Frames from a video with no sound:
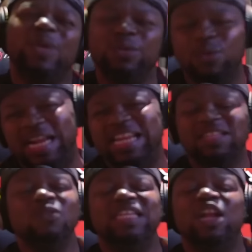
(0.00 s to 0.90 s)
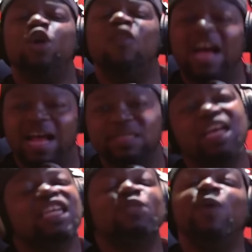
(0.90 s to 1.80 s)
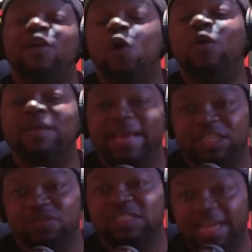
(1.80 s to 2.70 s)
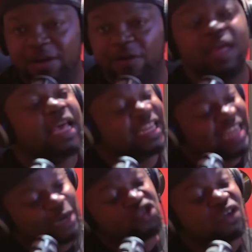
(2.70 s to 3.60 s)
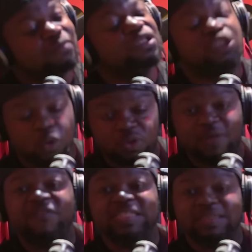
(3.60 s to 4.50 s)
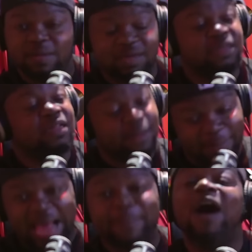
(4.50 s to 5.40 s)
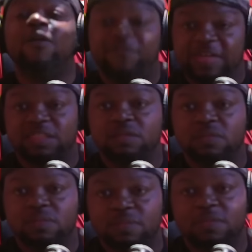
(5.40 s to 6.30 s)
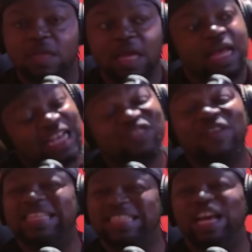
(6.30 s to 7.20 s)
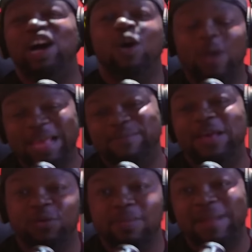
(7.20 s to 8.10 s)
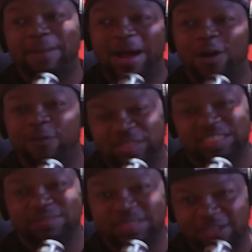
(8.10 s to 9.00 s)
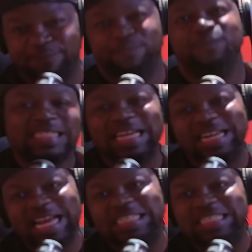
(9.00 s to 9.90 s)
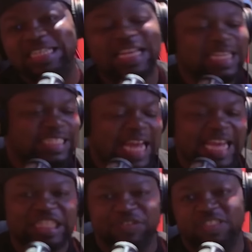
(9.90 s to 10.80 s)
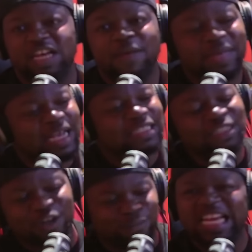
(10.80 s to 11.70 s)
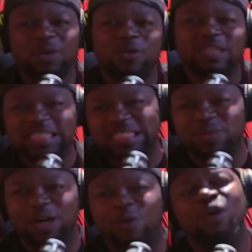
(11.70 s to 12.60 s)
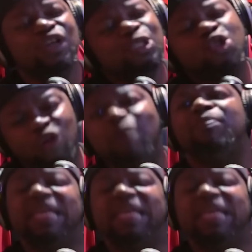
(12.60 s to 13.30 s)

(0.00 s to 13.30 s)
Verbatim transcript: we don't do that. that. Those ain't our crimes. Because we are the only patriots here. And Donald Trump showed you the fist, of, the, the, the black power fist. It's funny to see a, white man with black power fist, you know what I'm saying? This election is dangerous because, you know, January 6th, we know Trump